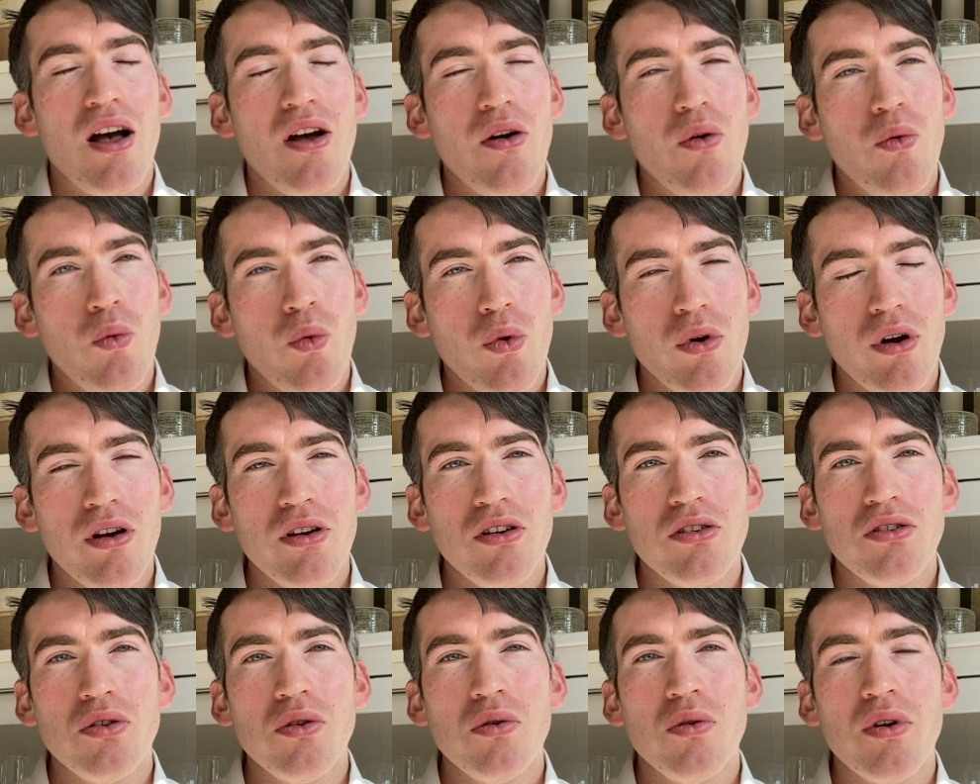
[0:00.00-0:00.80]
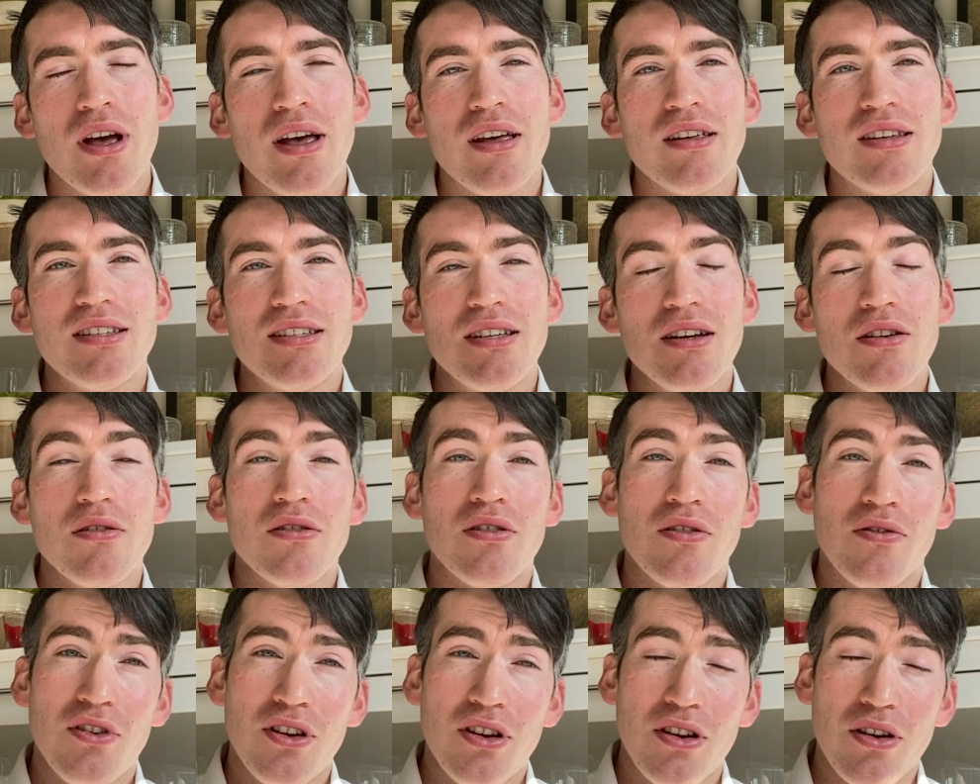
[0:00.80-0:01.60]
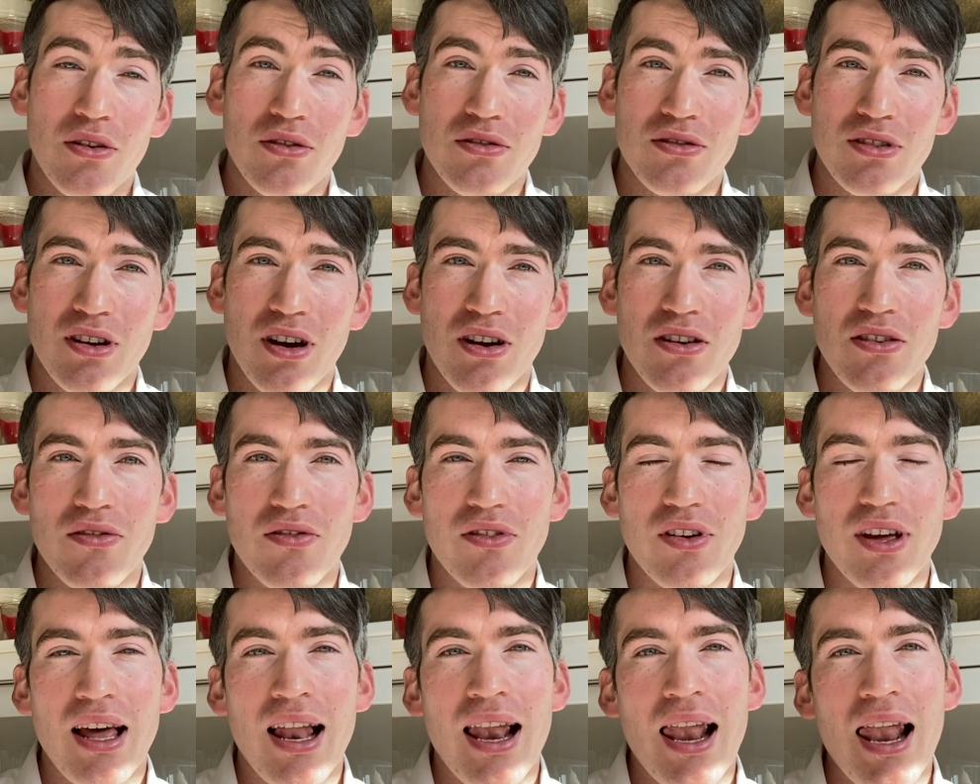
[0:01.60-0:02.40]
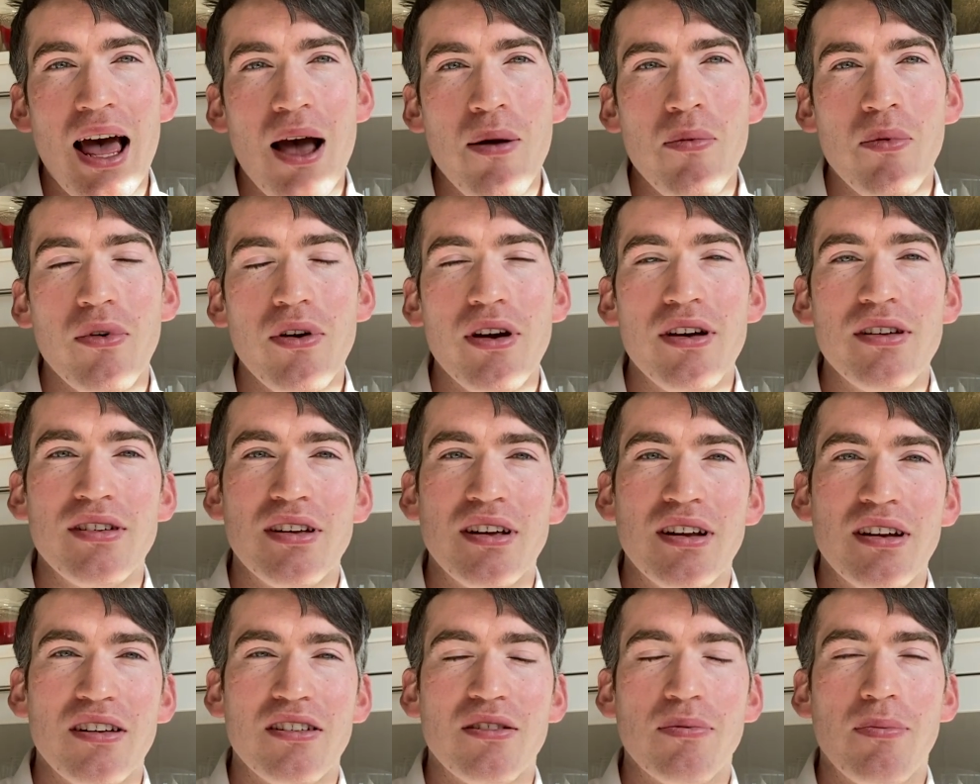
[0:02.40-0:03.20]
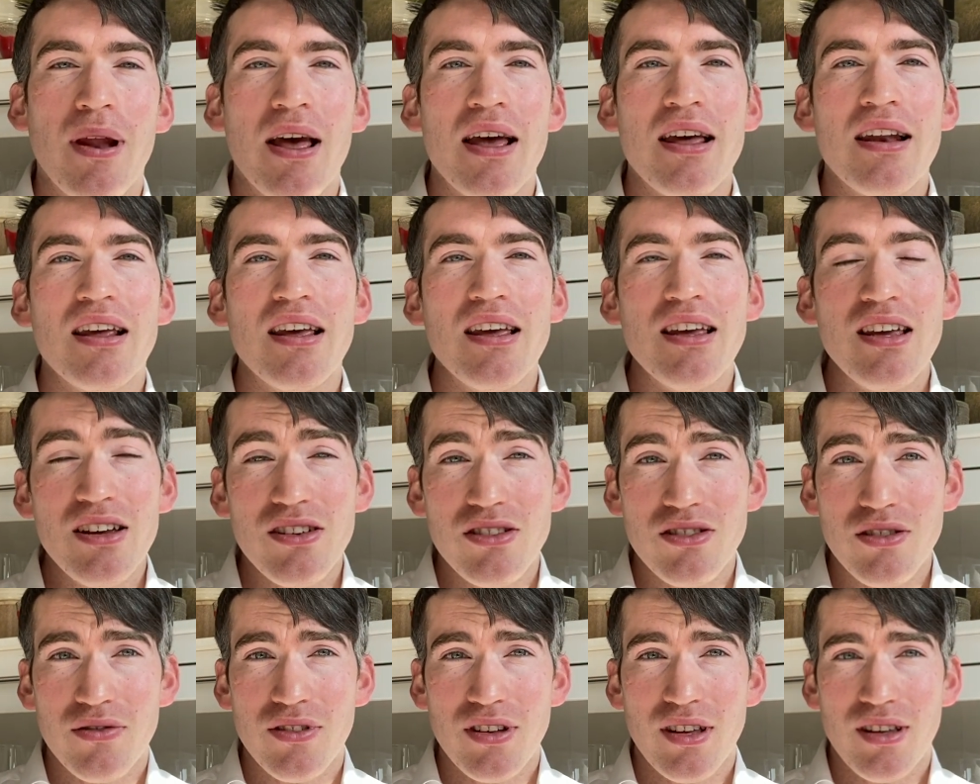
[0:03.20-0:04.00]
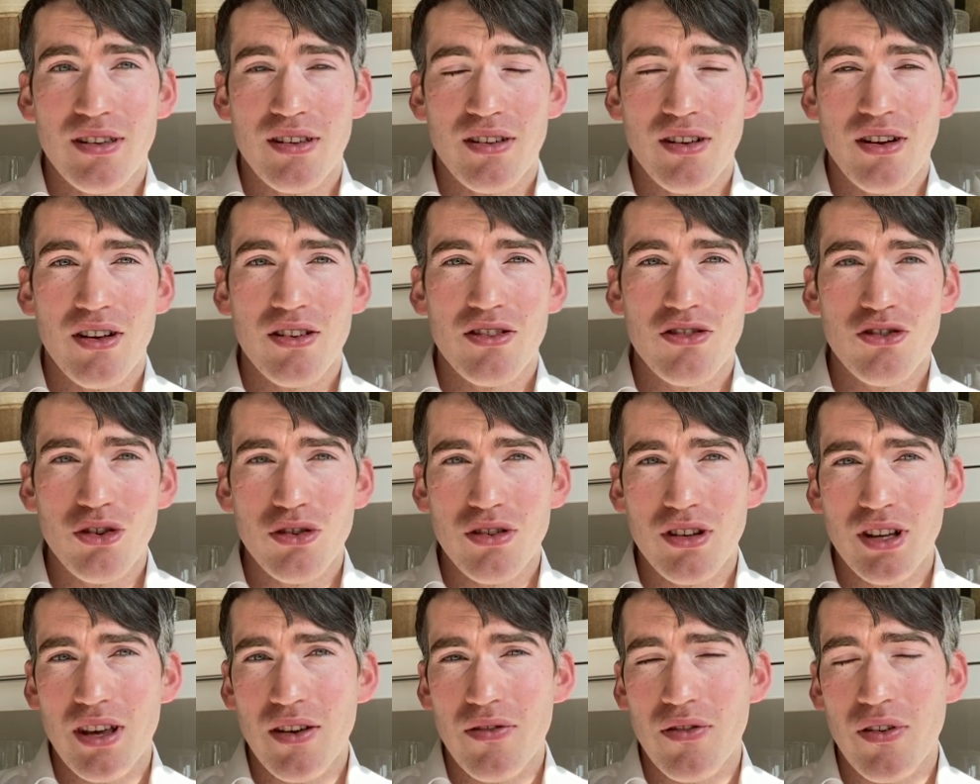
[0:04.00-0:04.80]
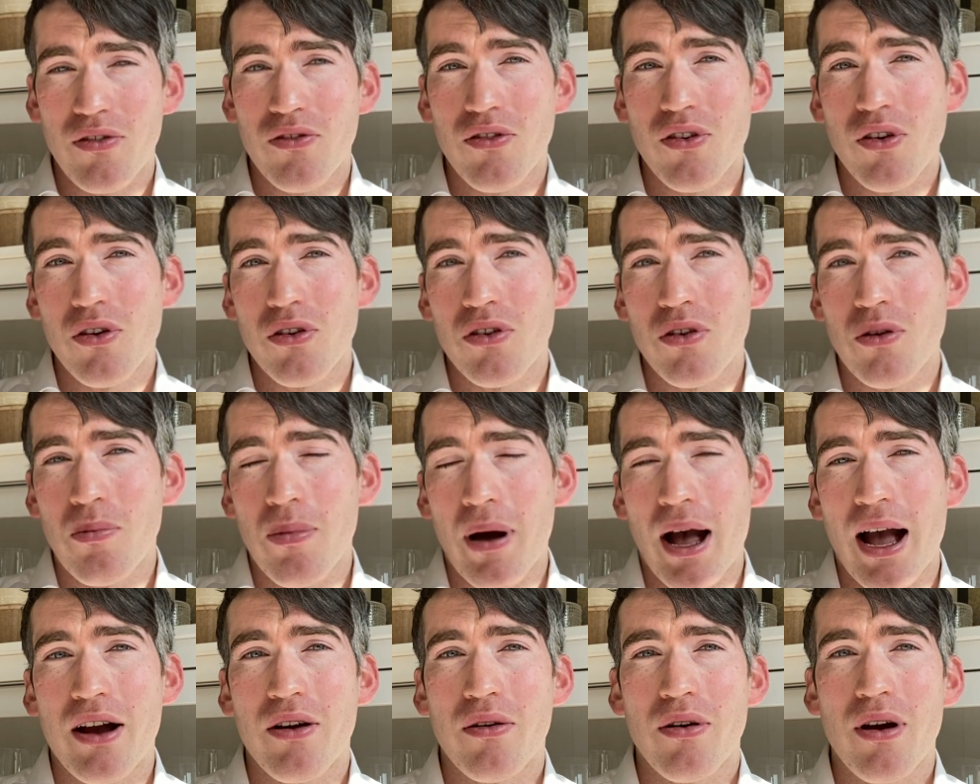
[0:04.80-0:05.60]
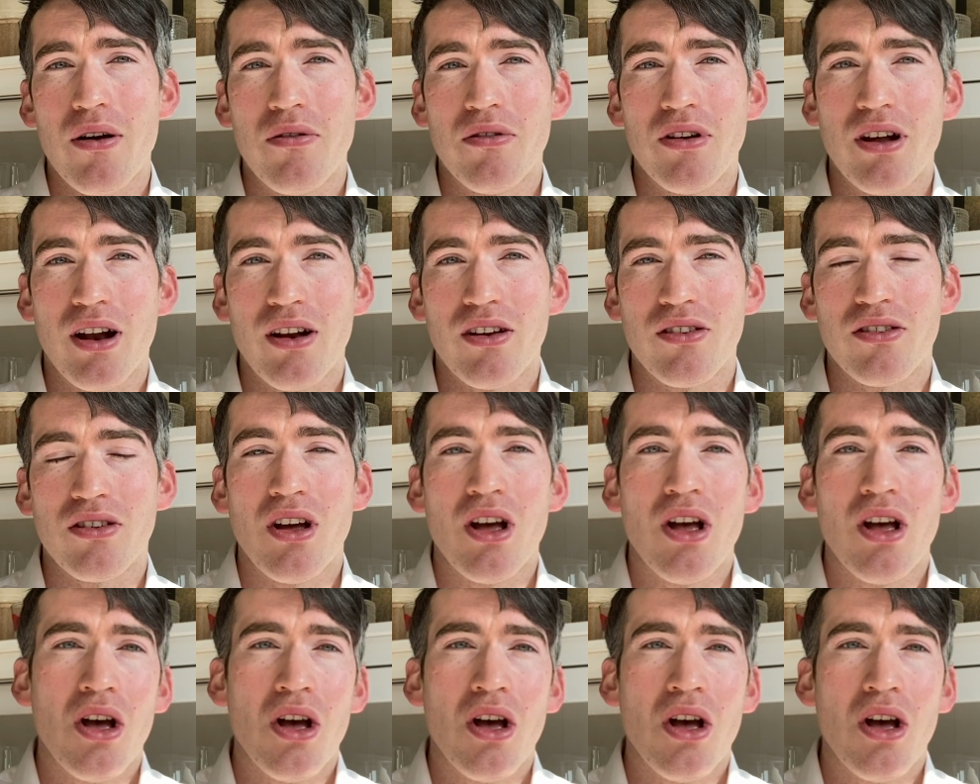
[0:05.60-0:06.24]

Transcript: We're going to do a series of videos kind of elaborating and explaining each of these styles just to give you further background on it.